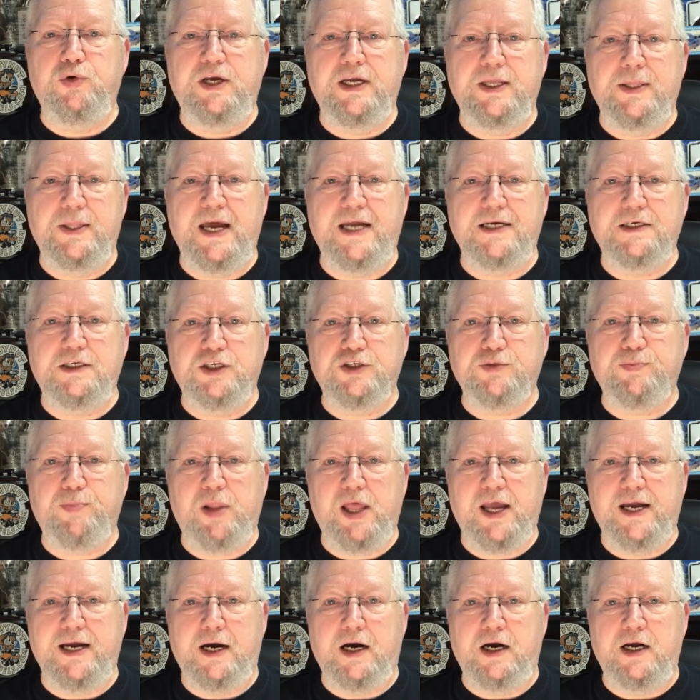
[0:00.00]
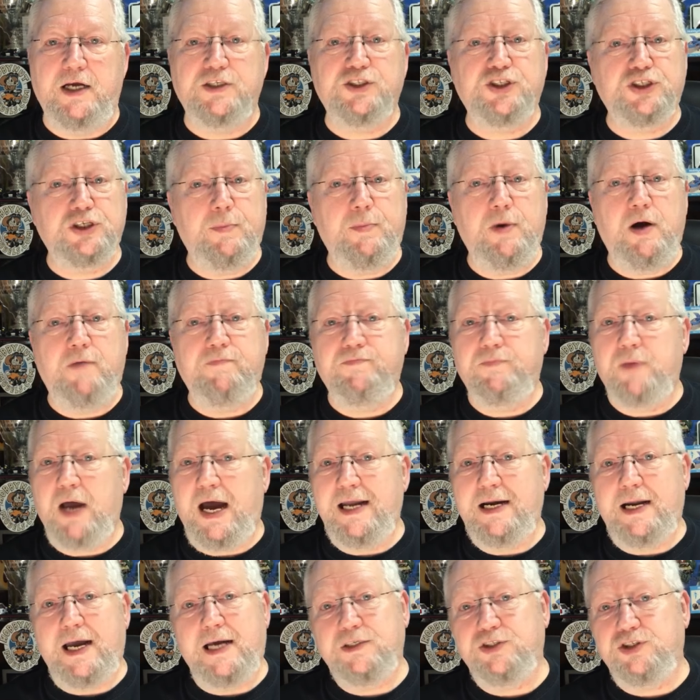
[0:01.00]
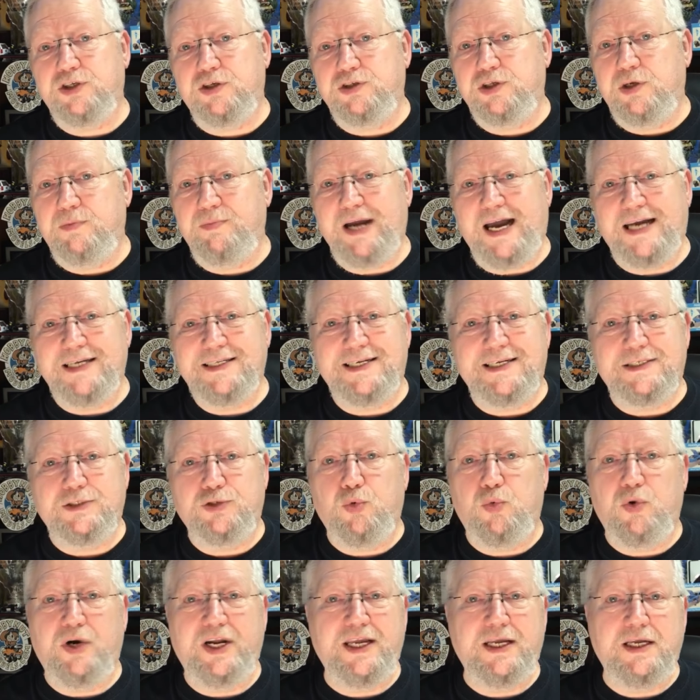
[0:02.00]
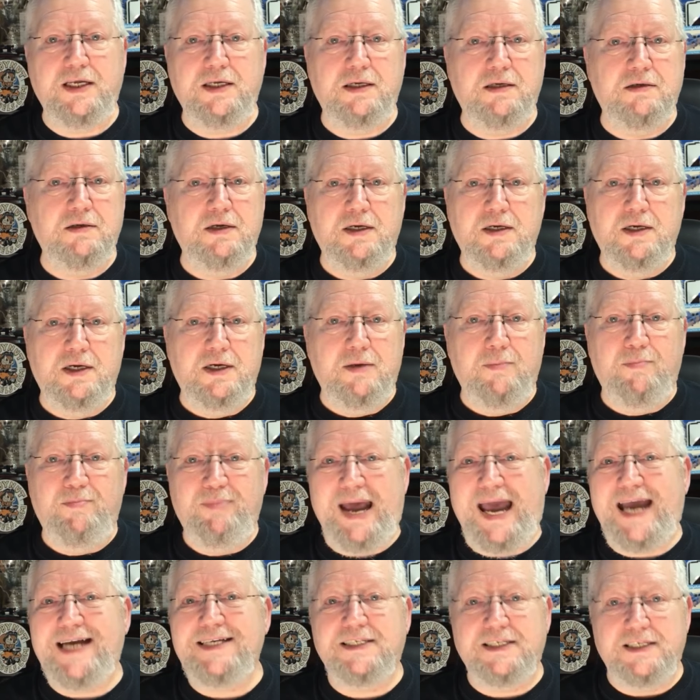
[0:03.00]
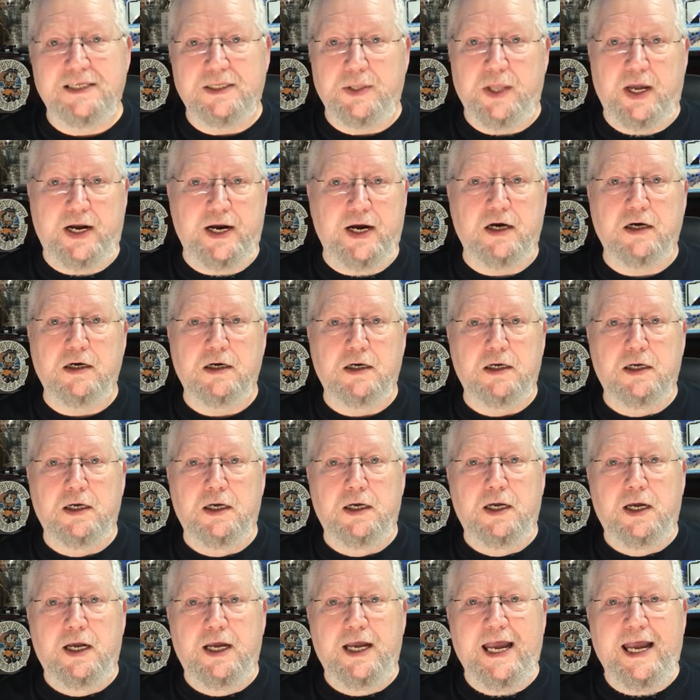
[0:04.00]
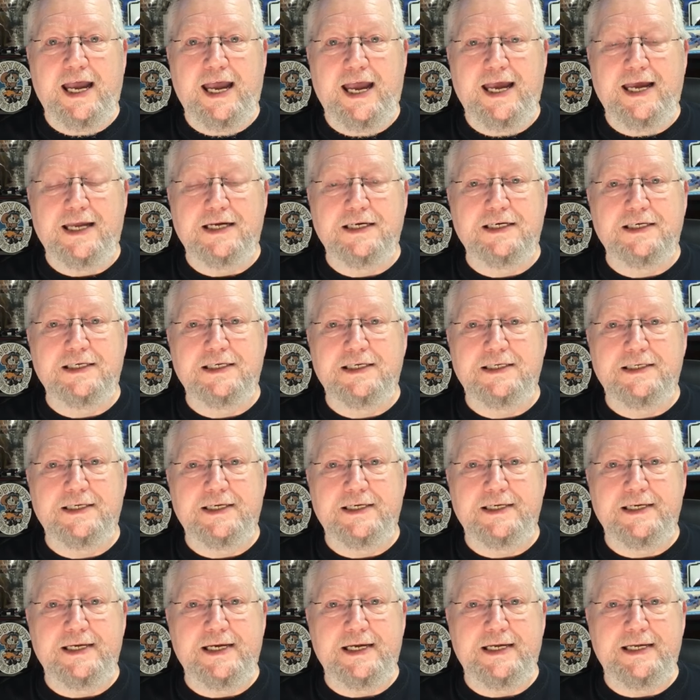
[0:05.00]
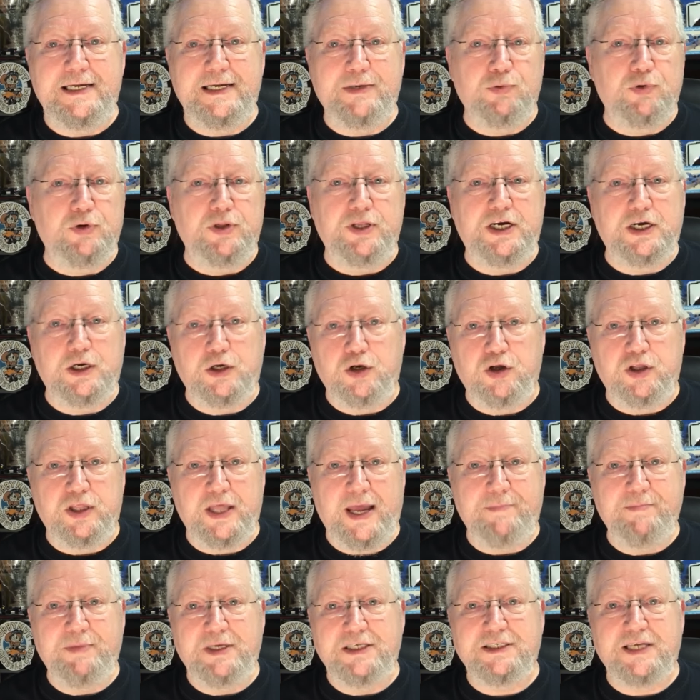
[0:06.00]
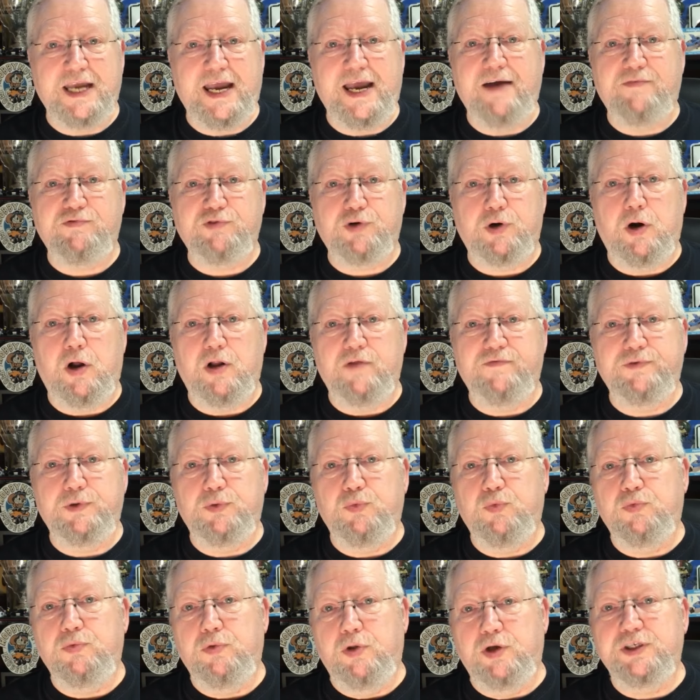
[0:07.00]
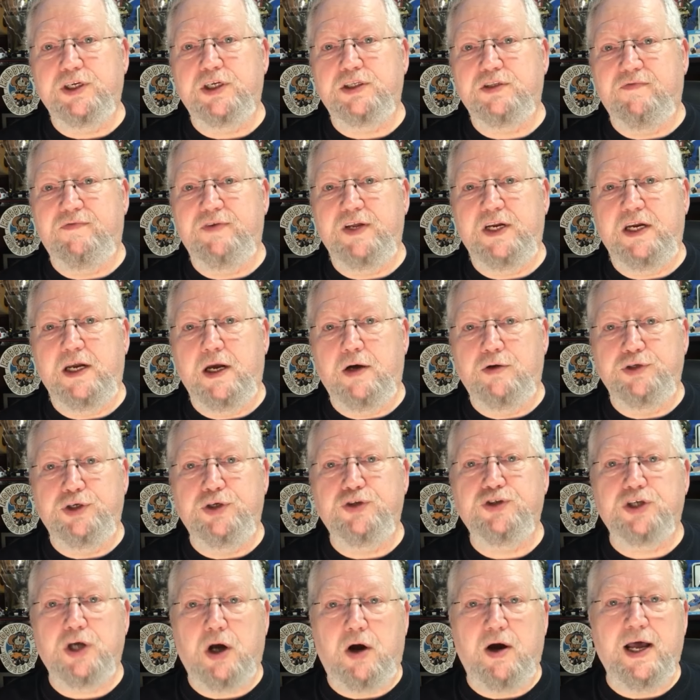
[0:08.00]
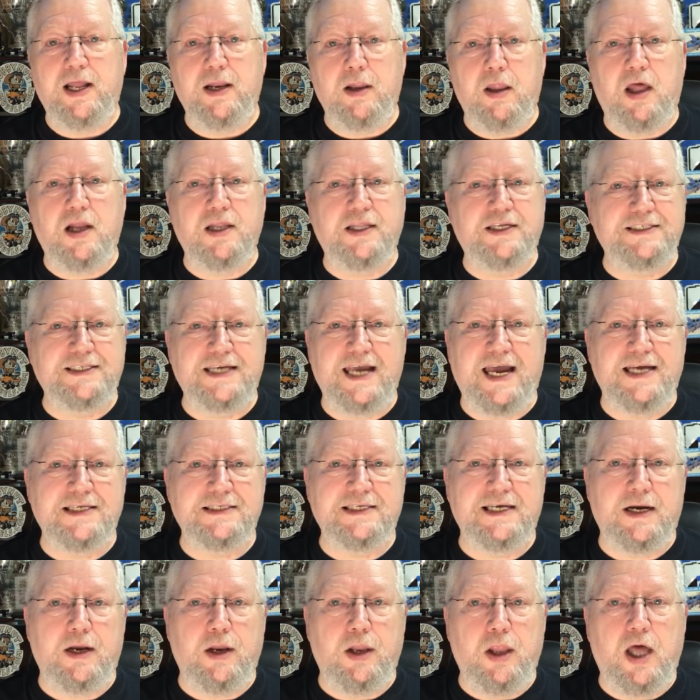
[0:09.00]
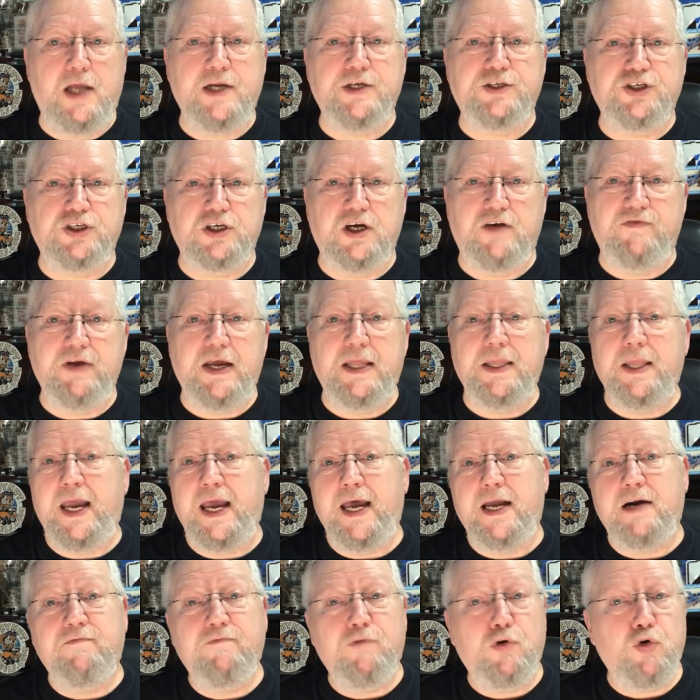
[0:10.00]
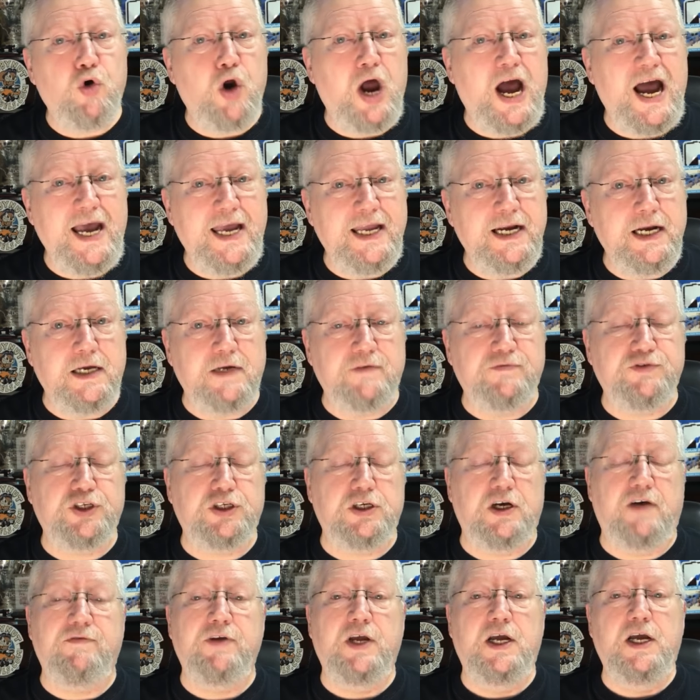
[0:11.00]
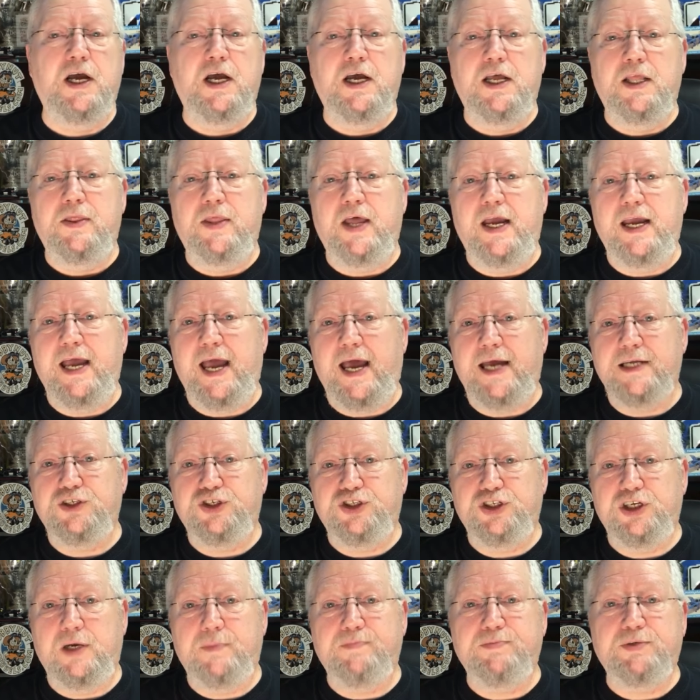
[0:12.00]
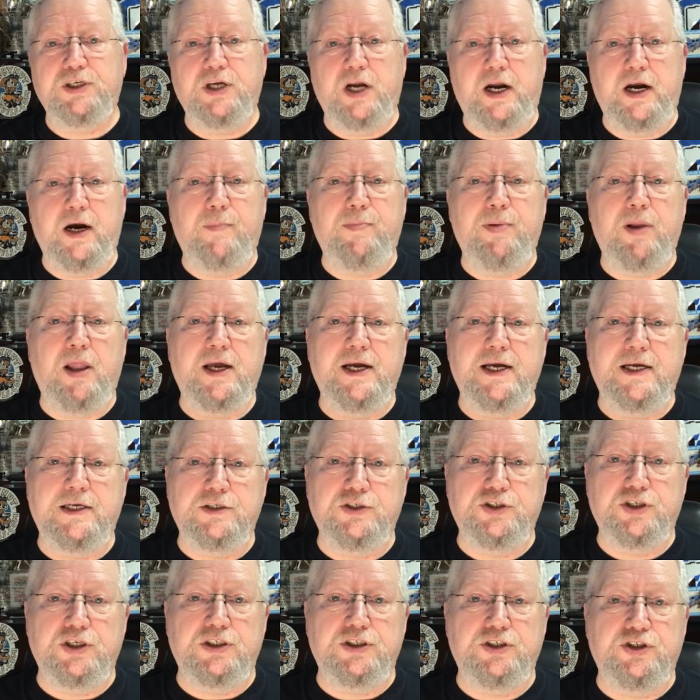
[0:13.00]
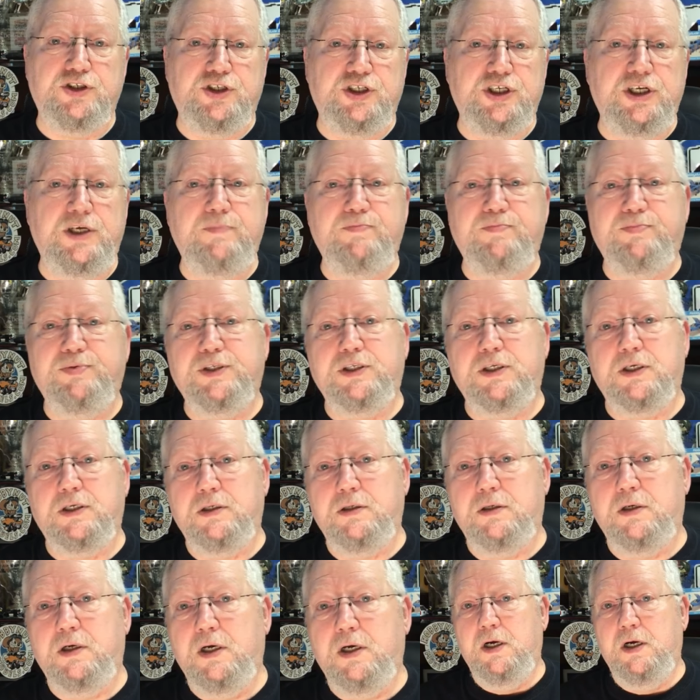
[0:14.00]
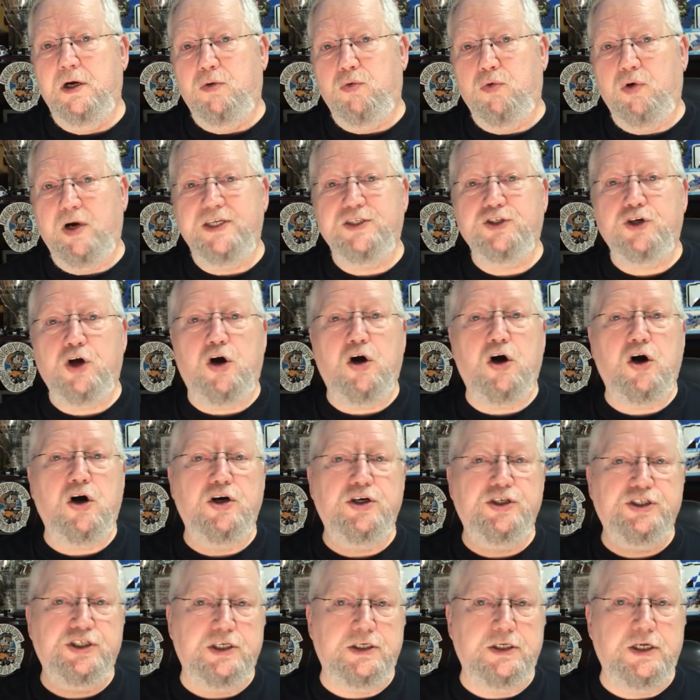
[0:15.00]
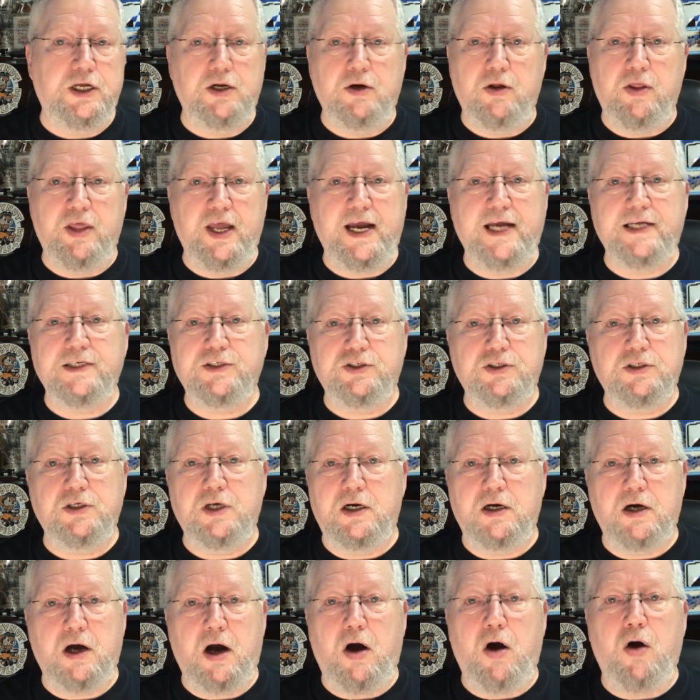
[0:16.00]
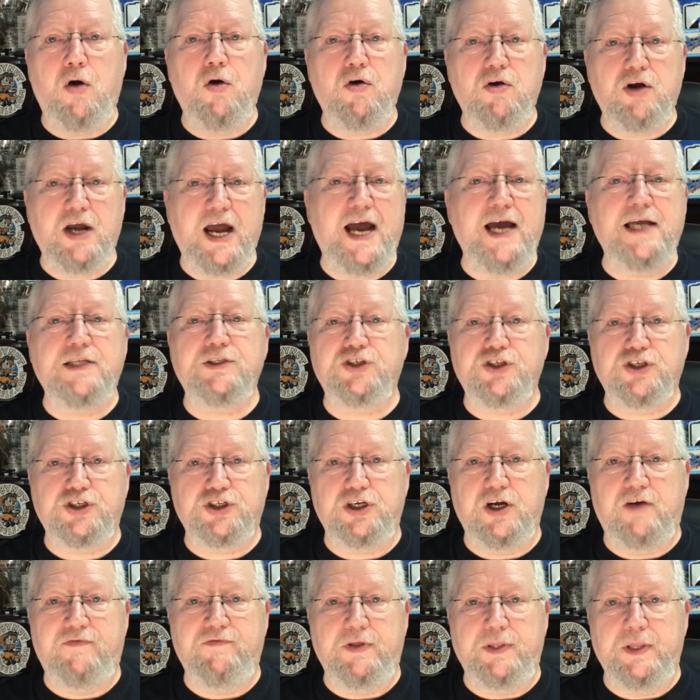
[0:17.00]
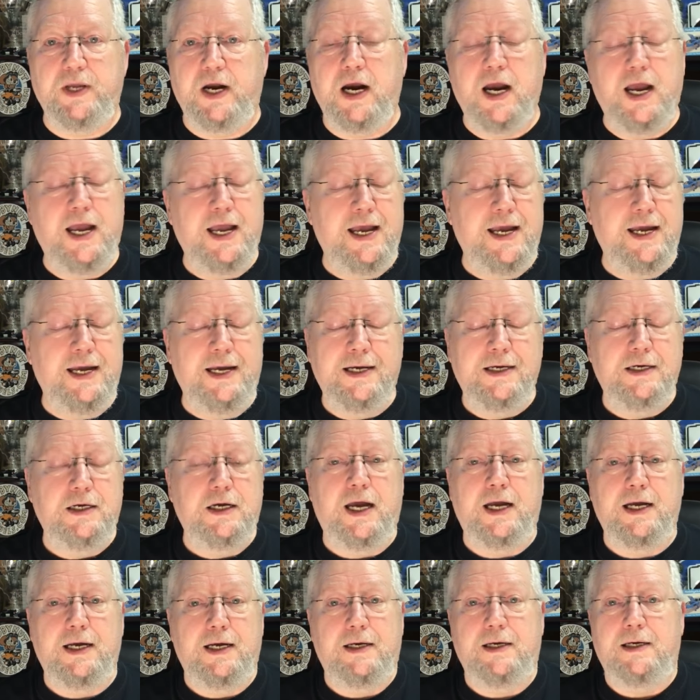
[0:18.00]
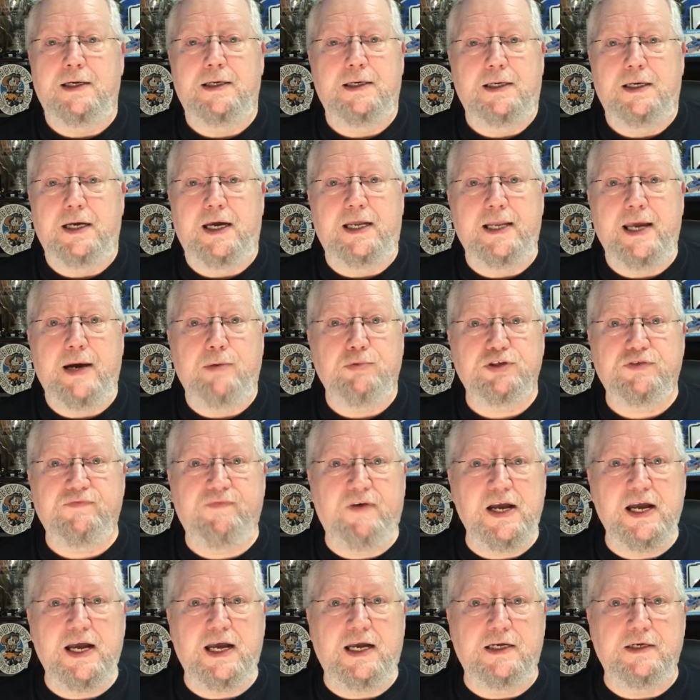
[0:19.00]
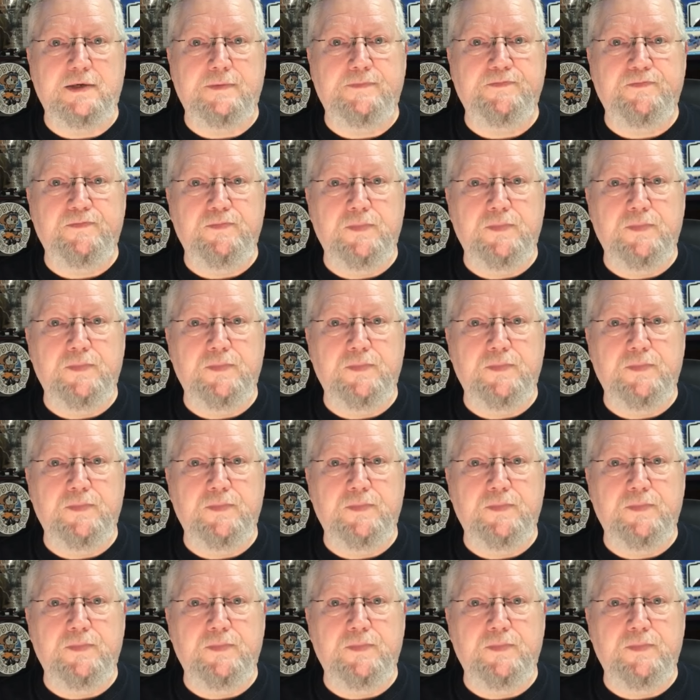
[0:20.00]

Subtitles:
in that display area. I saw some guys had 20 packed in there, and it really didn't look that busy after all. If you looked at the video, you saw how a lot of these guys had a lot of stuff, and they had a variety of stuff. They had ships and airplanes and jeeps and race cars, and they had all kinds of stuff in there, and that was fine.